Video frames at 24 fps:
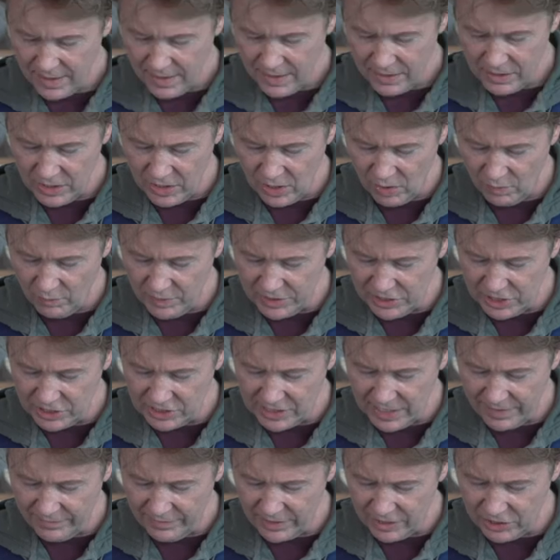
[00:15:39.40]
we just
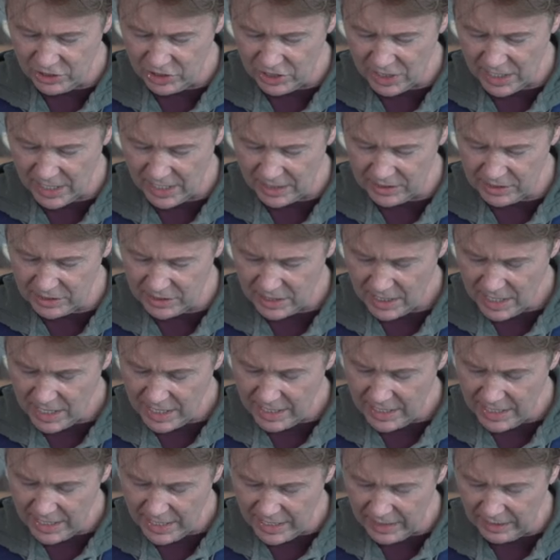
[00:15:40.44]
give it a chance,
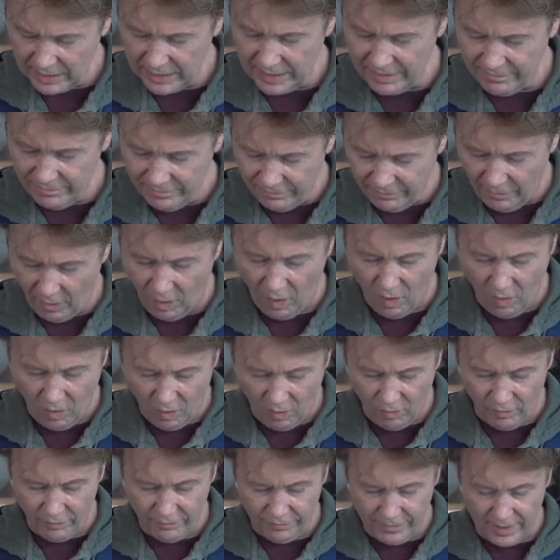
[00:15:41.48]
it'll
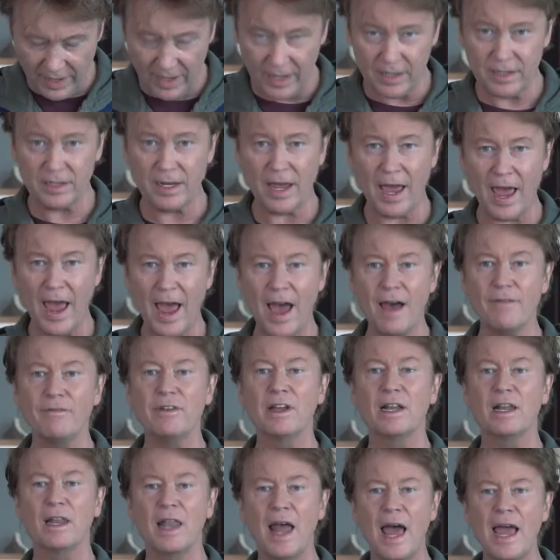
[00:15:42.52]
evolve into
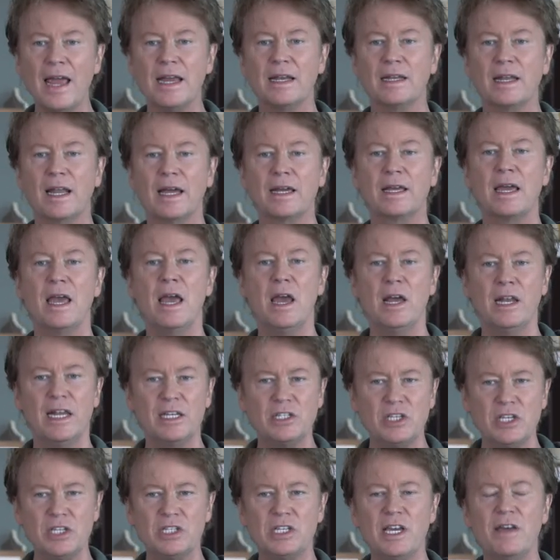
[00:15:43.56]
having light.
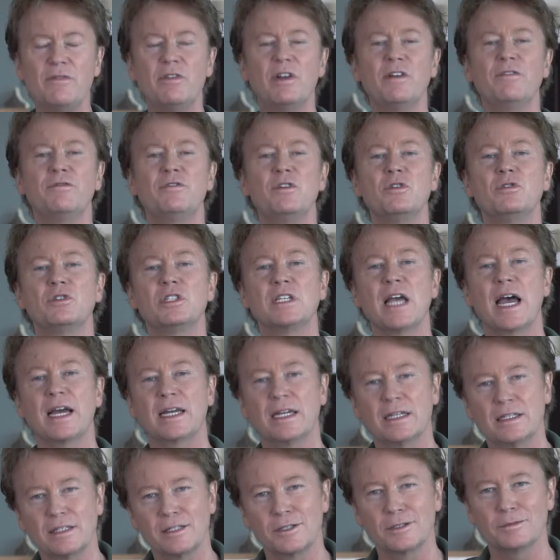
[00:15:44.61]
Let's just give it a few
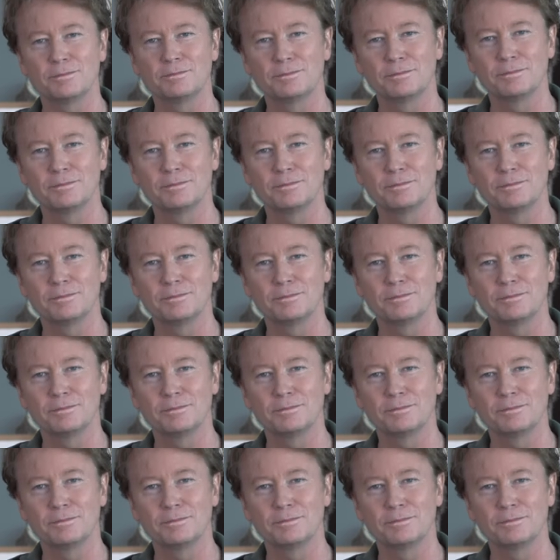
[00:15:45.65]
seconds.